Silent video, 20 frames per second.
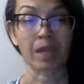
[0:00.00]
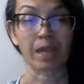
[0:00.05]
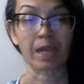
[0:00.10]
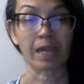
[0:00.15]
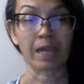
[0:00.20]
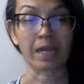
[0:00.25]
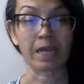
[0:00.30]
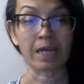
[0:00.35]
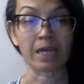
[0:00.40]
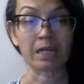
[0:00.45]

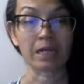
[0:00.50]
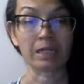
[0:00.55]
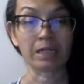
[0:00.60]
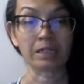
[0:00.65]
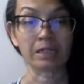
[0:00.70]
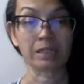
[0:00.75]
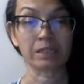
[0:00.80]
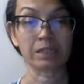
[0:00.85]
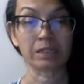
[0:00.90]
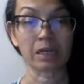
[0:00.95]

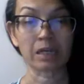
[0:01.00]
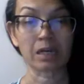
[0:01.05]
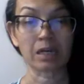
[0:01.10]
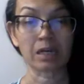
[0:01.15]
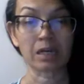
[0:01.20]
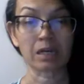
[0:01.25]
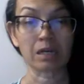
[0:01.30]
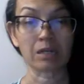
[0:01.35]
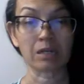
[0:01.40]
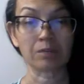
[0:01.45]
And
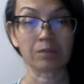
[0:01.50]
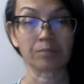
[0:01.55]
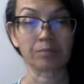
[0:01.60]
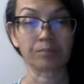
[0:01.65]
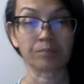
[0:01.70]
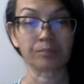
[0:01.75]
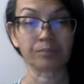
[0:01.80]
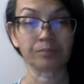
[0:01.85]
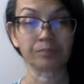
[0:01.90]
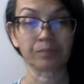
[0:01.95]

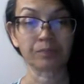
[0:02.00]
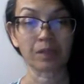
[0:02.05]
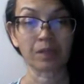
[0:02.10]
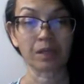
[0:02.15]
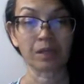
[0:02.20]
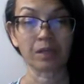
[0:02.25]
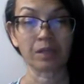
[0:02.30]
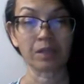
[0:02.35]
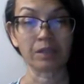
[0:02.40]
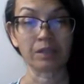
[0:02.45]
um,
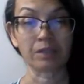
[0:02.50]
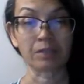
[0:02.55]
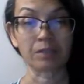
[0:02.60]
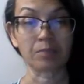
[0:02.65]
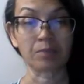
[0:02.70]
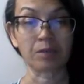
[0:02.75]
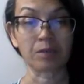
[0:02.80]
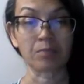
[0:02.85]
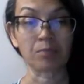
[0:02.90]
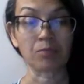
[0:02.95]
it's the
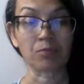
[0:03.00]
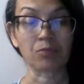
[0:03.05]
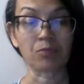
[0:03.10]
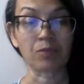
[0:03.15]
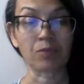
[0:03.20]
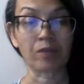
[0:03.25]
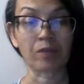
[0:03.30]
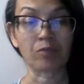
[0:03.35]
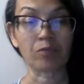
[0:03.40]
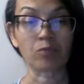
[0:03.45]
people who
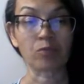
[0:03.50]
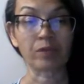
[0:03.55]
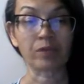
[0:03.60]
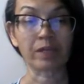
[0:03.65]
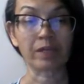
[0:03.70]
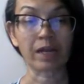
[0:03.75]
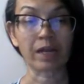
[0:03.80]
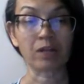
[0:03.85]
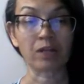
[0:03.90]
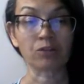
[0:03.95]
have a
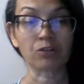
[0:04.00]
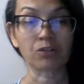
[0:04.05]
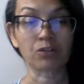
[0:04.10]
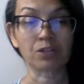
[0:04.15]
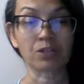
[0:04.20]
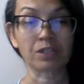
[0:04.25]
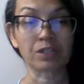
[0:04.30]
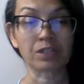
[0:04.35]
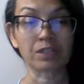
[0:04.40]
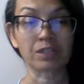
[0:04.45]
wheat
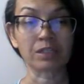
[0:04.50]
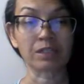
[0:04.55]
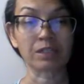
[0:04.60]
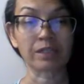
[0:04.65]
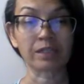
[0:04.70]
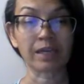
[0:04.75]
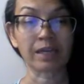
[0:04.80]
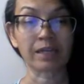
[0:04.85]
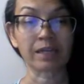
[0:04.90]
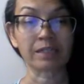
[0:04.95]
allergy,
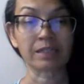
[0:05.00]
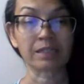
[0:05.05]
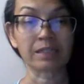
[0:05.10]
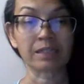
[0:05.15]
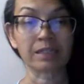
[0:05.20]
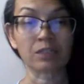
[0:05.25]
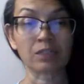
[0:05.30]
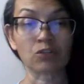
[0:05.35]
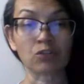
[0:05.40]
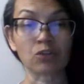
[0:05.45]
celiac
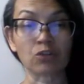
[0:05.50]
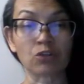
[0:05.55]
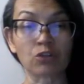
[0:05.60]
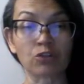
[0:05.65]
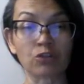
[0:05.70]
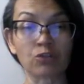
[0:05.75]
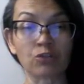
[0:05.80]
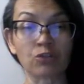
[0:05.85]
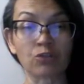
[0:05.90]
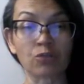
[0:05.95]
disease, or
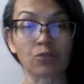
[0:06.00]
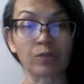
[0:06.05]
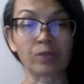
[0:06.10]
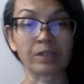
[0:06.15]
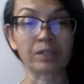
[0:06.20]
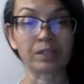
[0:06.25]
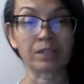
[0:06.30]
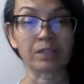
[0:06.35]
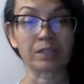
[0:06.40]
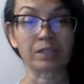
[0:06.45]
gluten or wheat
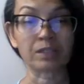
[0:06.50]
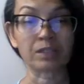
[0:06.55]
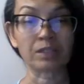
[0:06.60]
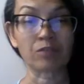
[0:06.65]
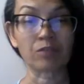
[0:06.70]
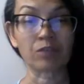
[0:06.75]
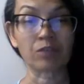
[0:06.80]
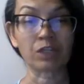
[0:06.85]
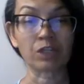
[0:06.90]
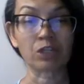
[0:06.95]

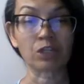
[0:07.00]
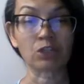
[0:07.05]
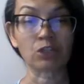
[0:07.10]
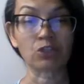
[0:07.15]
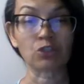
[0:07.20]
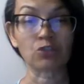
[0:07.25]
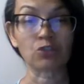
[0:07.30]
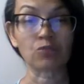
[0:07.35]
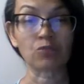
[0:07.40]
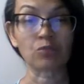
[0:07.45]
sensitivity,
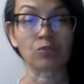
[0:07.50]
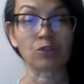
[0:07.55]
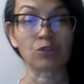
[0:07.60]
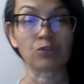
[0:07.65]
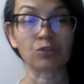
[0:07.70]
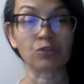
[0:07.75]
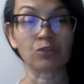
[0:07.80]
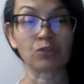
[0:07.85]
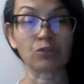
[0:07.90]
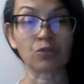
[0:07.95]
consume
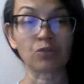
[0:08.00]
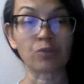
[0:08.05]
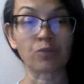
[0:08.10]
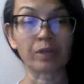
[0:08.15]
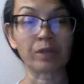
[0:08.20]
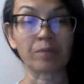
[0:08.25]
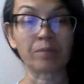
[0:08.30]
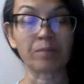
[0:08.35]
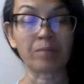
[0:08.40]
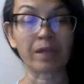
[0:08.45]
gluten or
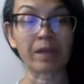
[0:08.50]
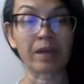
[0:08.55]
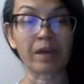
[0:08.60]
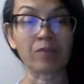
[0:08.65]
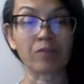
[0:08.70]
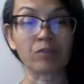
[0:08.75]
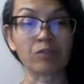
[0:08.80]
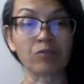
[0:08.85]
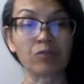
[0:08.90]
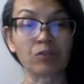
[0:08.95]
wheat and may have
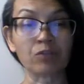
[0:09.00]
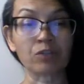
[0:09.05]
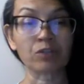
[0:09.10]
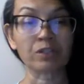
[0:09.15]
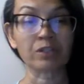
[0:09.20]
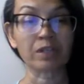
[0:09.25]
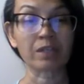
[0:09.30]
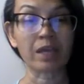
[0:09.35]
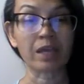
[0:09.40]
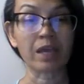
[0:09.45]

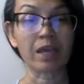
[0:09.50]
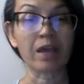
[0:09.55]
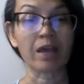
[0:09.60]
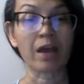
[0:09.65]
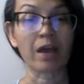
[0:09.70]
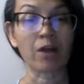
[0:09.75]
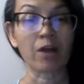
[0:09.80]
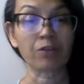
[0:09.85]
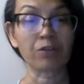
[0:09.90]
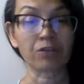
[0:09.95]
adverse
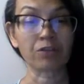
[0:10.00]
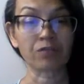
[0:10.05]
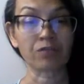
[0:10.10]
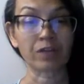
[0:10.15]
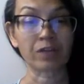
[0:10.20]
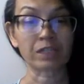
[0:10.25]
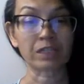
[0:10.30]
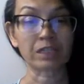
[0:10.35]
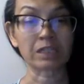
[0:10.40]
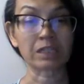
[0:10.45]
health
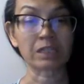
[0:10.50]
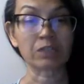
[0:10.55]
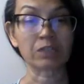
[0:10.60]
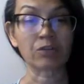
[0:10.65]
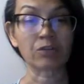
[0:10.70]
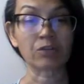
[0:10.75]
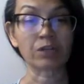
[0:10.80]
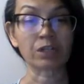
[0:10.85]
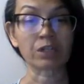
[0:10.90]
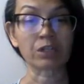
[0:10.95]
effects and
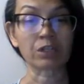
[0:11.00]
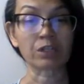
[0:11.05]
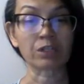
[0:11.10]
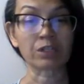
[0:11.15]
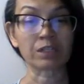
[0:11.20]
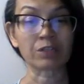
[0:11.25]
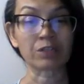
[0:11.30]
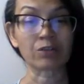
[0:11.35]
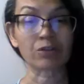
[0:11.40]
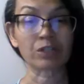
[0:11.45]
serious,
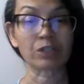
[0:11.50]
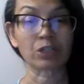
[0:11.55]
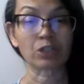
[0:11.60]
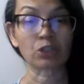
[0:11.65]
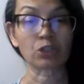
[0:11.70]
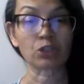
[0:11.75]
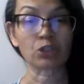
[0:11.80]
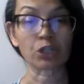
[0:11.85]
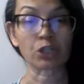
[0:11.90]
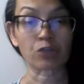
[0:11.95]
serious
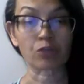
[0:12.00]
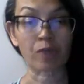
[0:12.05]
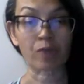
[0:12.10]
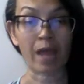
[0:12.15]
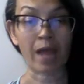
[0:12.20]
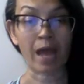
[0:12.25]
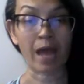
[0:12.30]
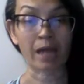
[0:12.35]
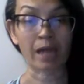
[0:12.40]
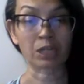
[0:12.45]
allergic
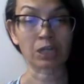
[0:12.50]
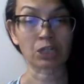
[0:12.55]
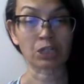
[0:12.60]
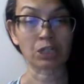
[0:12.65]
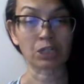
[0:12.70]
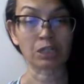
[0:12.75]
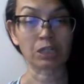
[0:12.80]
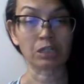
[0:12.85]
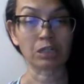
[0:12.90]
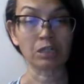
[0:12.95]

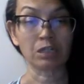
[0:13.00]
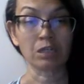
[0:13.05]
reaction.